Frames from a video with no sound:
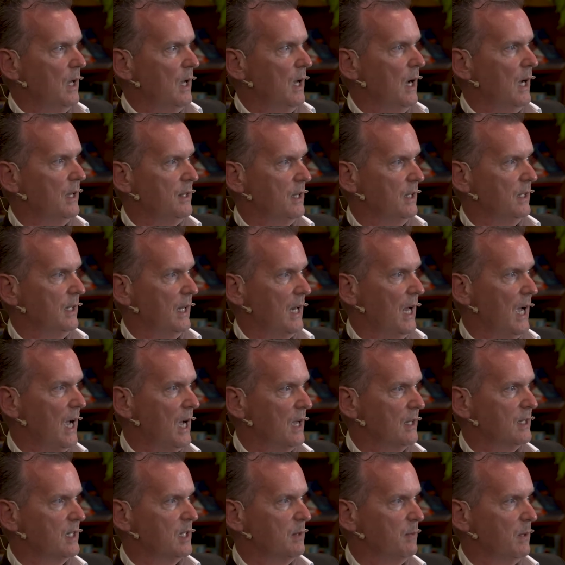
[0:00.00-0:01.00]
I think that
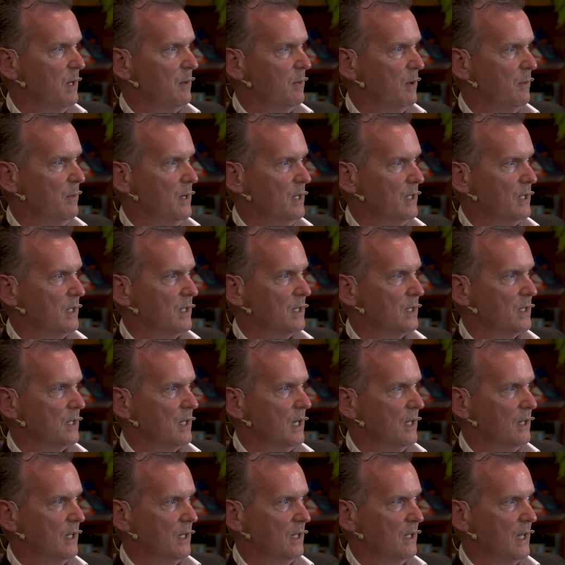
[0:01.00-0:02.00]
has to be permitted.
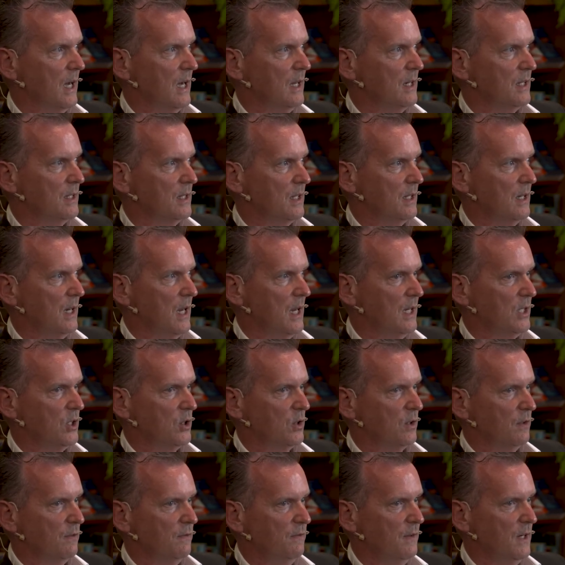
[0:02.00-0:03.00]
I think that is the
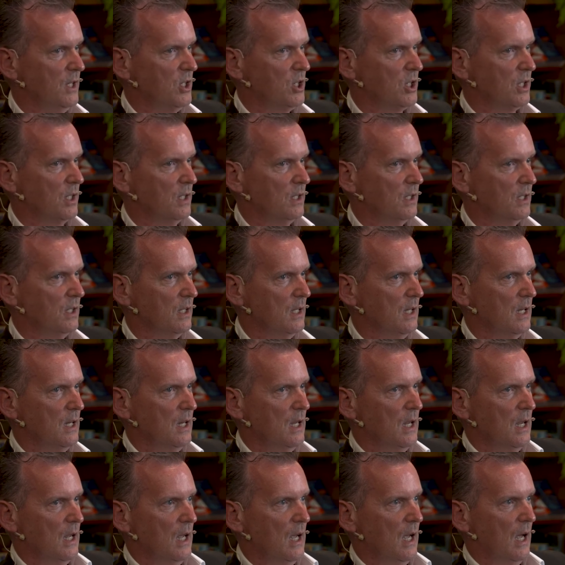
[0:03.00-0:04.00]
nature of fiction.
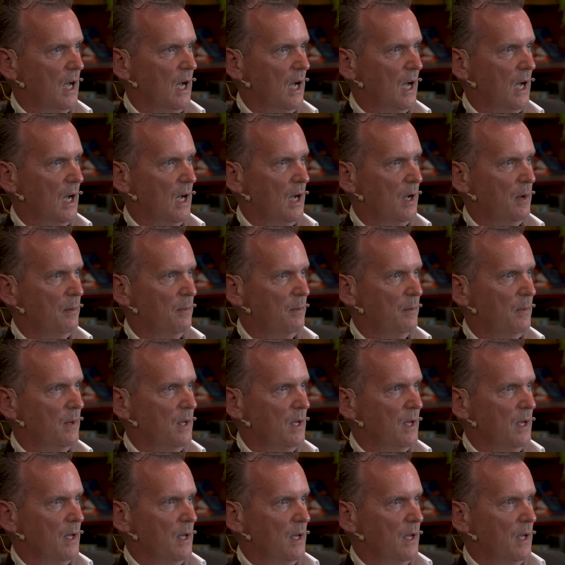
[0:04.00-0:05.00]
Um,
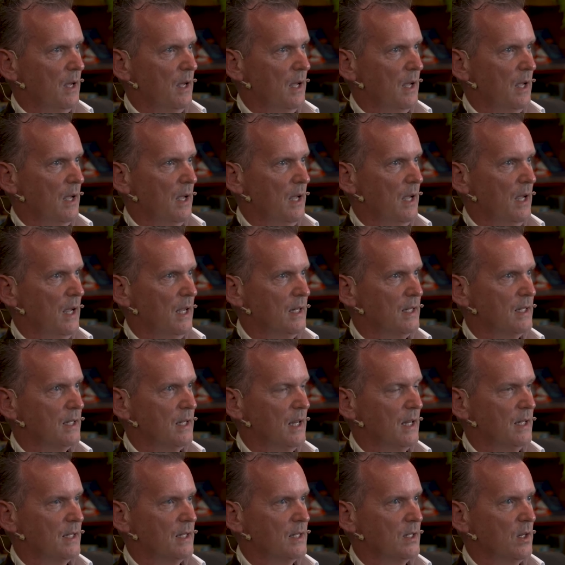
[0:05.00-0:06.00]
it's,
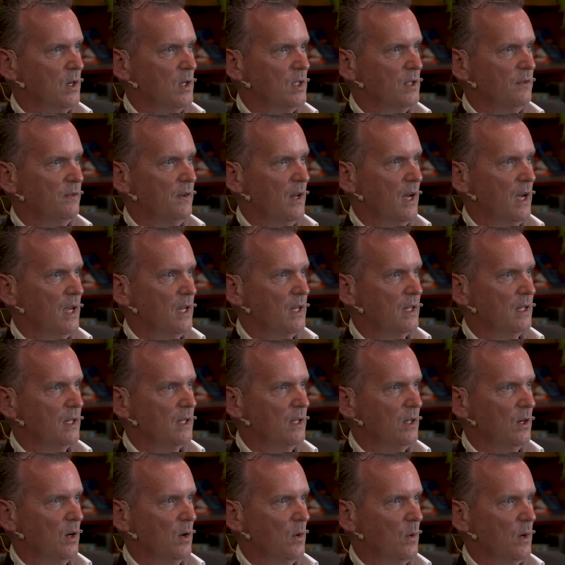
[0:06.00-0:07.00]
it's sort of like,
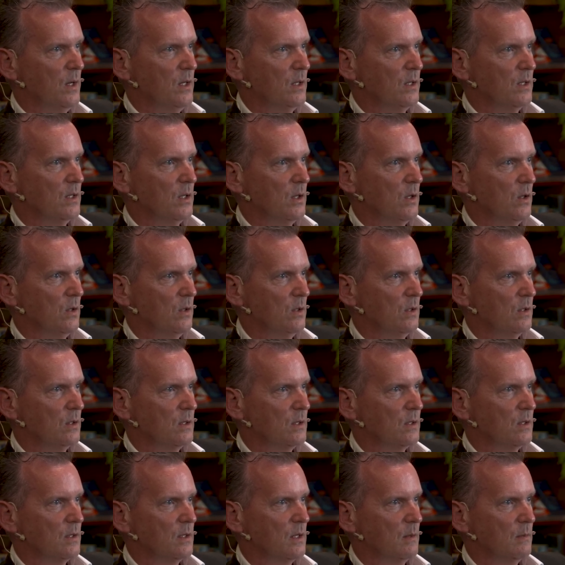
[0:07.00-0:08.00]
you know, when you're told
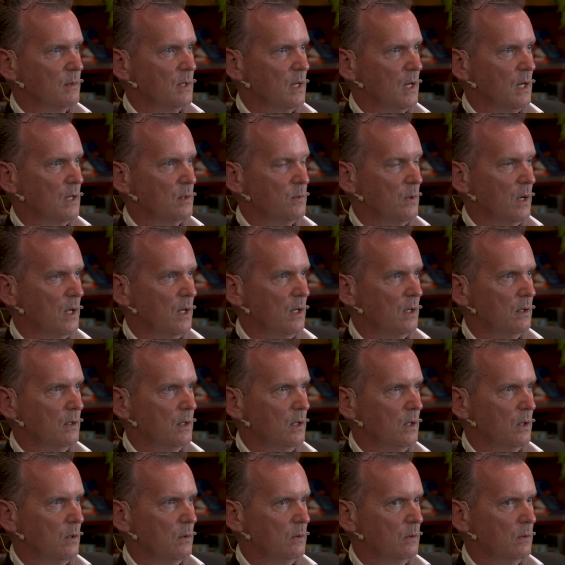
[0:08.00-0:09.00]
sometimes, well,
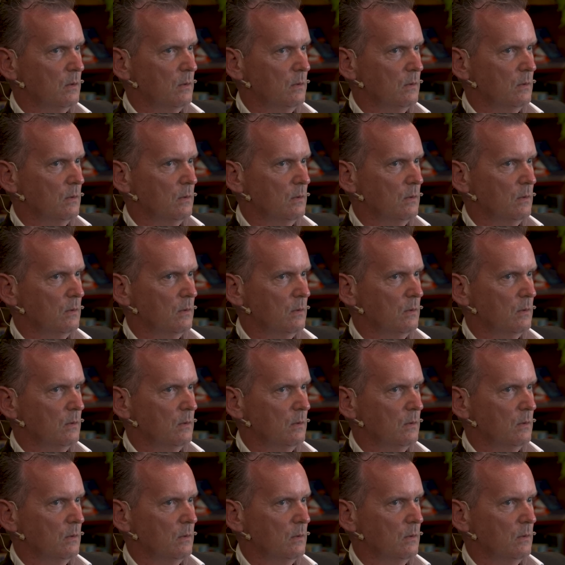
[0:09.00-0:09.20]
you know,